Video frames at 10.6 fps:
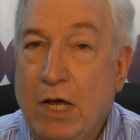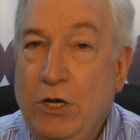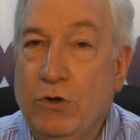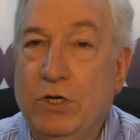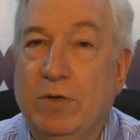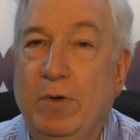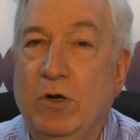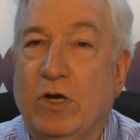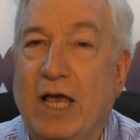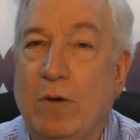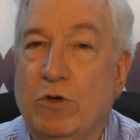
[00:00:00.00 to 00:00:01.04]
You can
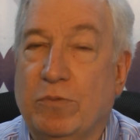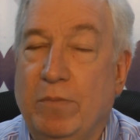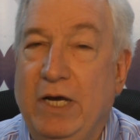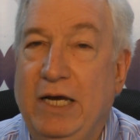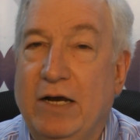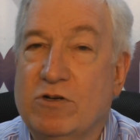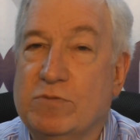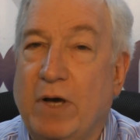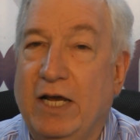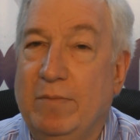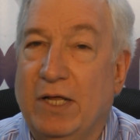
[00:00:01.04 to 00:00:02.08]
communicate with me. Here is
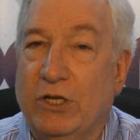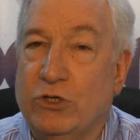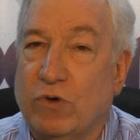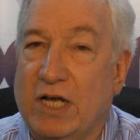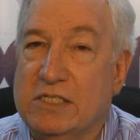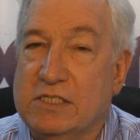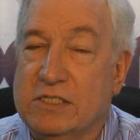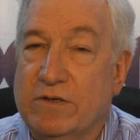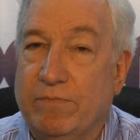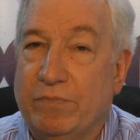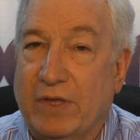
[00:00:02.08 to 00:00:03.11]
my email
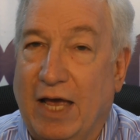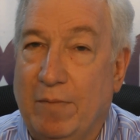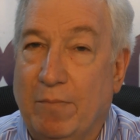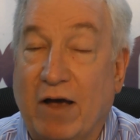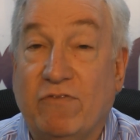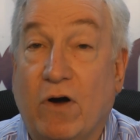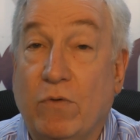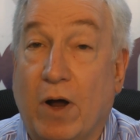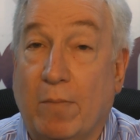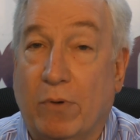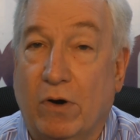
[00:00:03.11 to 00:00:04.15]
address and my
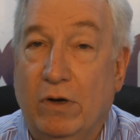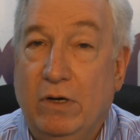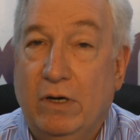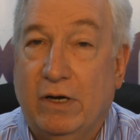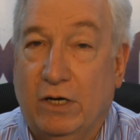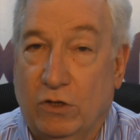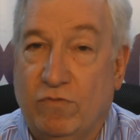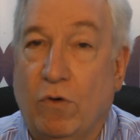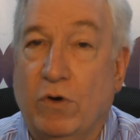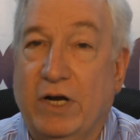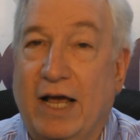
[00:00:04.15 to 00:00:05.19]
phone number, and I look
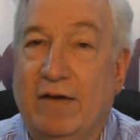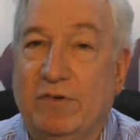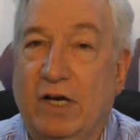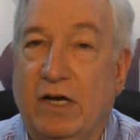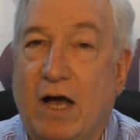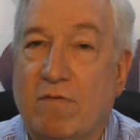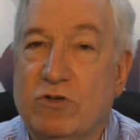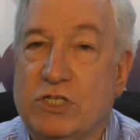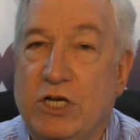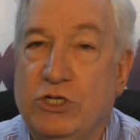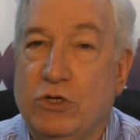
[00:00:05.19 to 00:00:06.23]
forward to having a
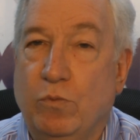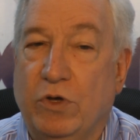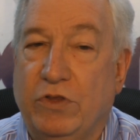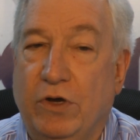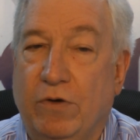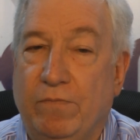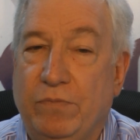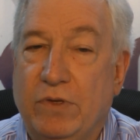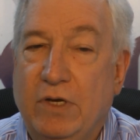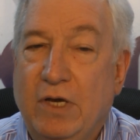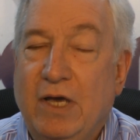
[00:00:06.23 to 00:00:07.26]
conversation with you.
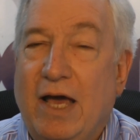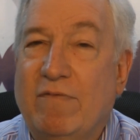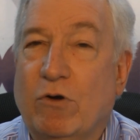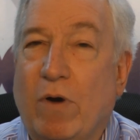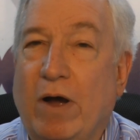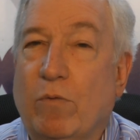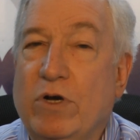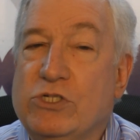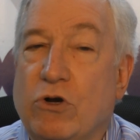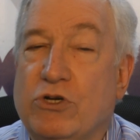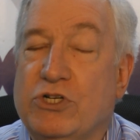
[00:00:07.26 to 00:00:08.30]
Have a great
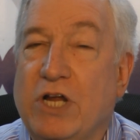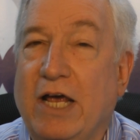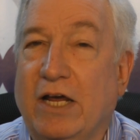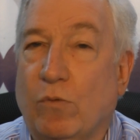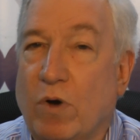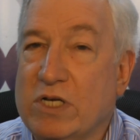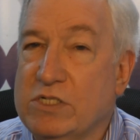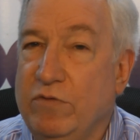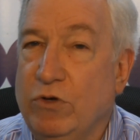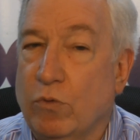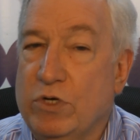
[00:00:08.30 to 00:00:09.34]
research day and rest
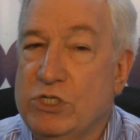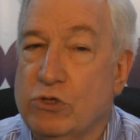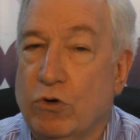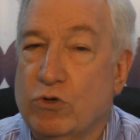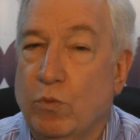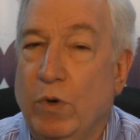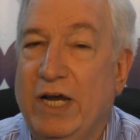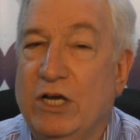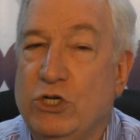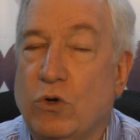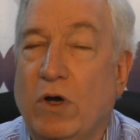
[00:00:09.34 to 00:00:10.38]
of your research
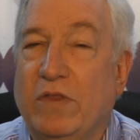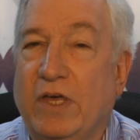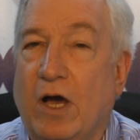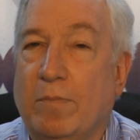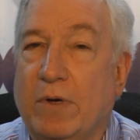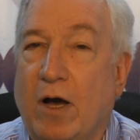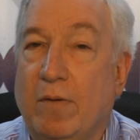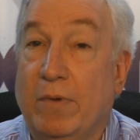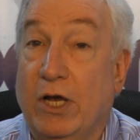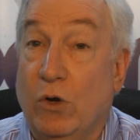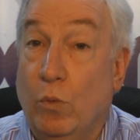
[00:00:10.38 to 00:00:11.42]
week. Enjoy the
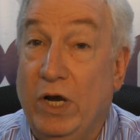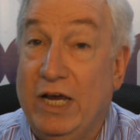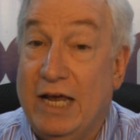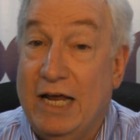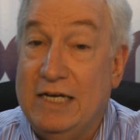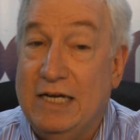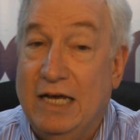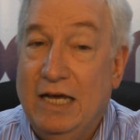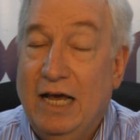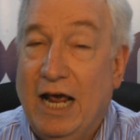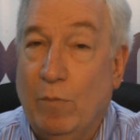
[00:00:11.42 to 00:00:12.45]
upcoming weekend,
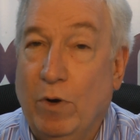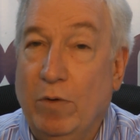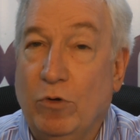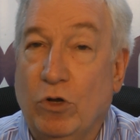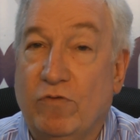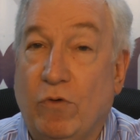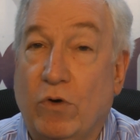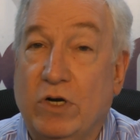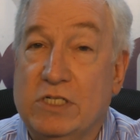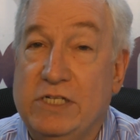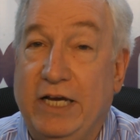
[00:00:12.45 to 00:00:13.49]
and we will look
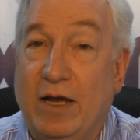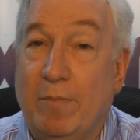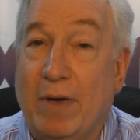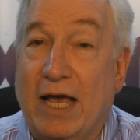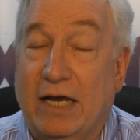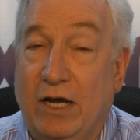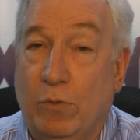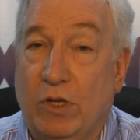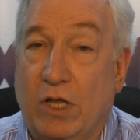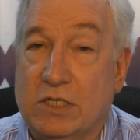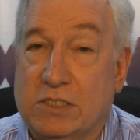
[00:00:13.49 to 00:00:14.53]
forward to seeing you back here
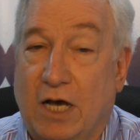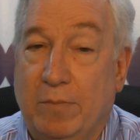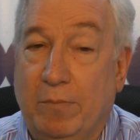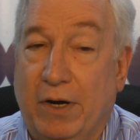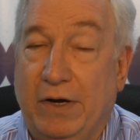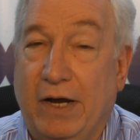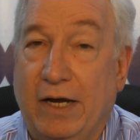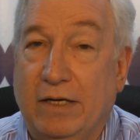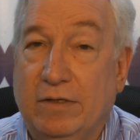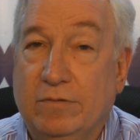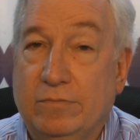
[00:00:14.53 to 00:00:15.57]
with us on Monday.